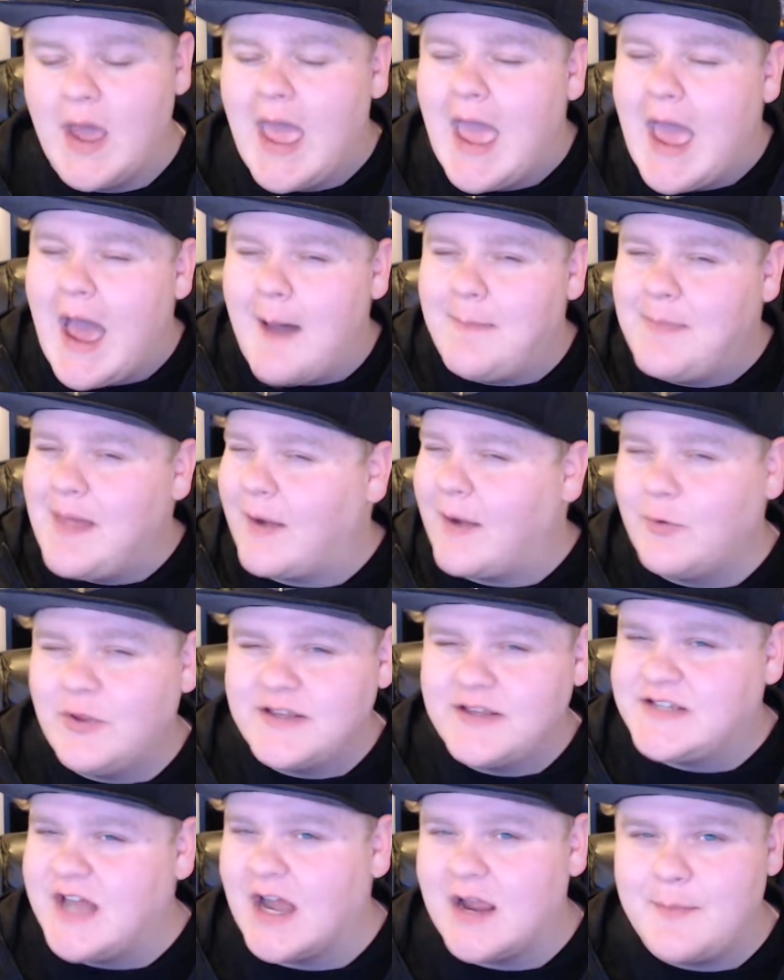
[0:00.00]
I'm not really
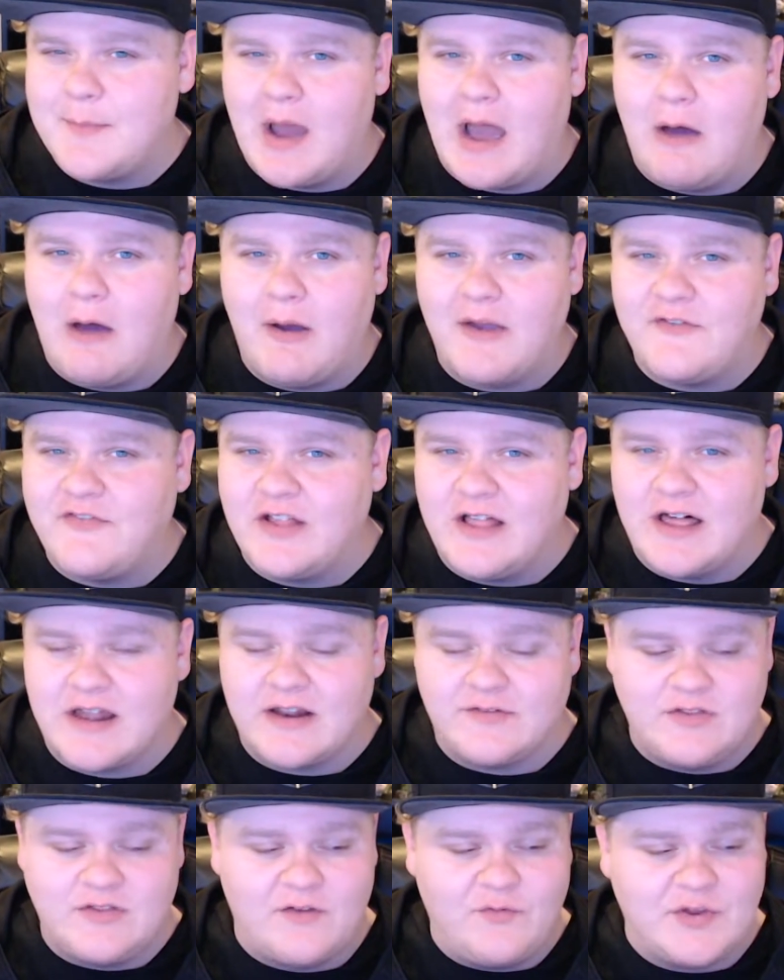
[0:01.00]
talking about how I fell out
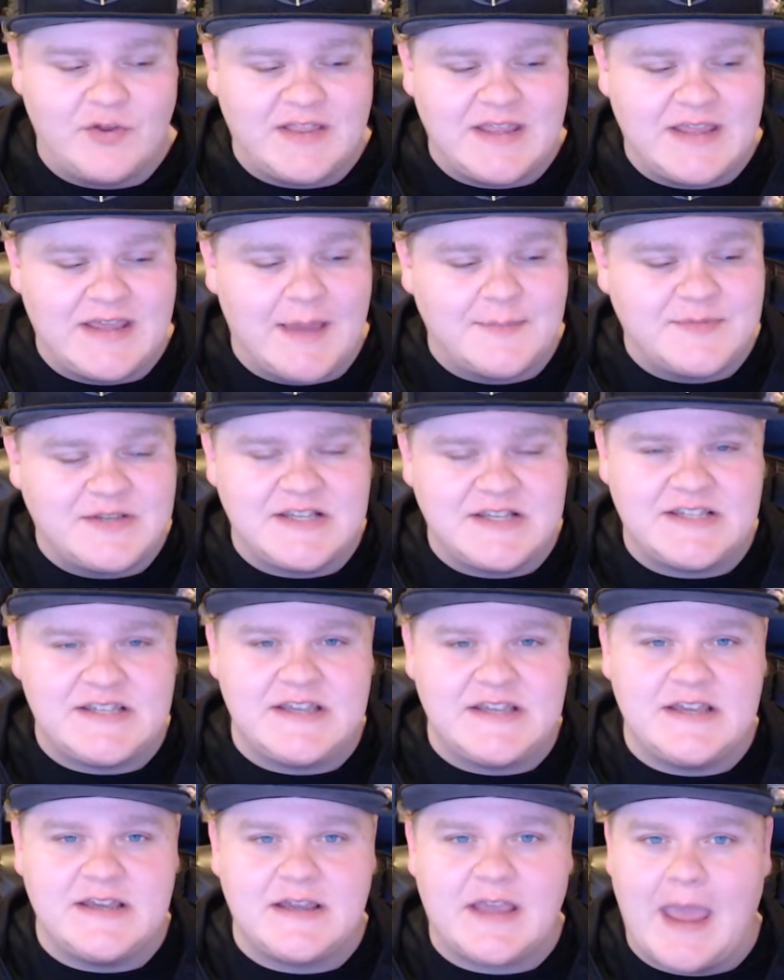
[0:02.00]
of love with the
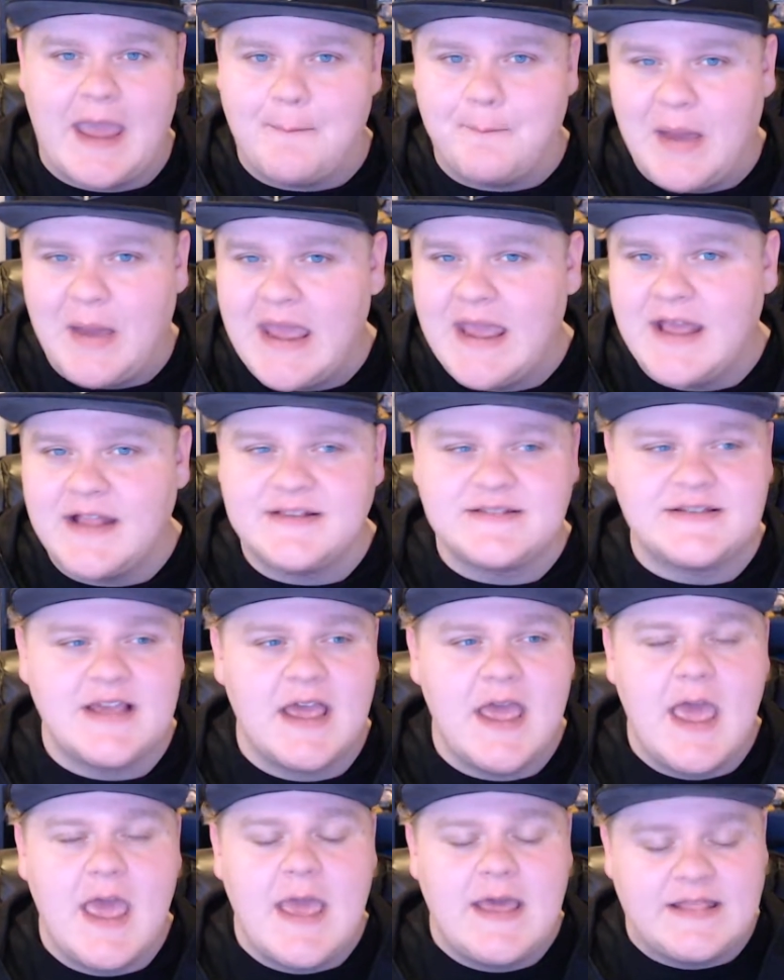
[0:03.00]
MCC campaigns.
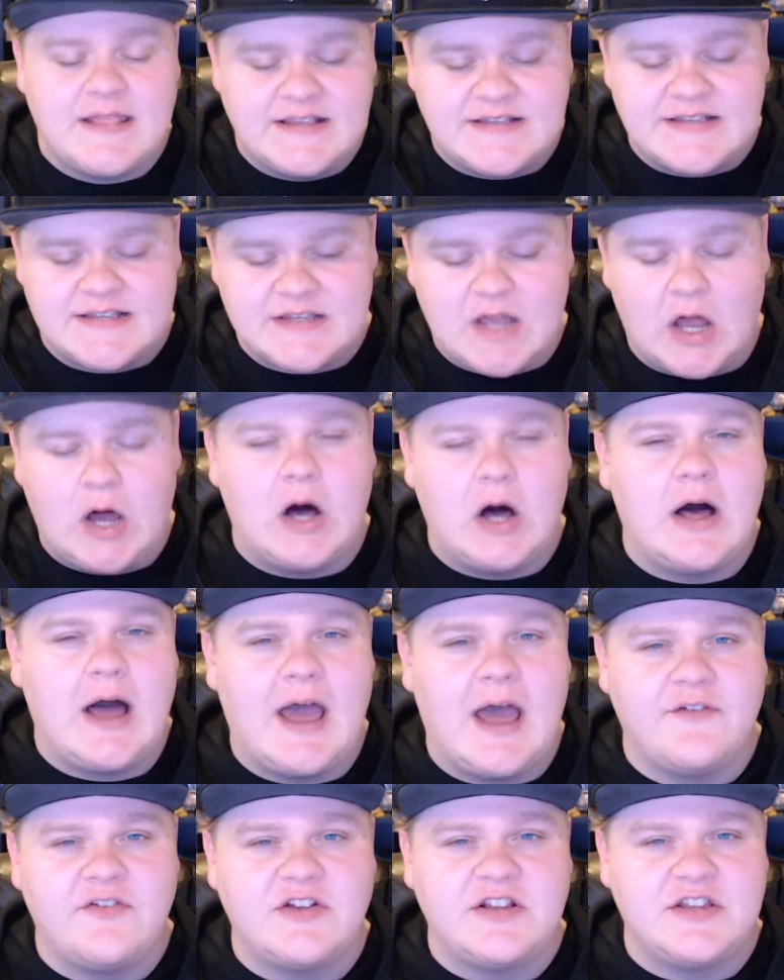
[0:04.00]
This is all
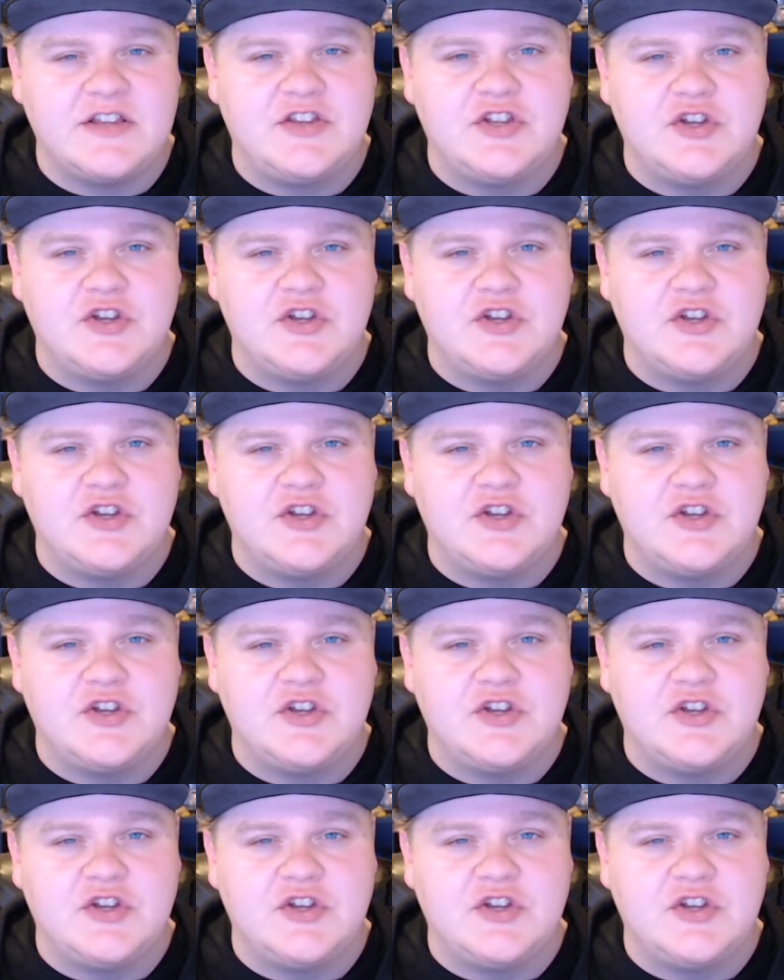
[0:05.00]
having to do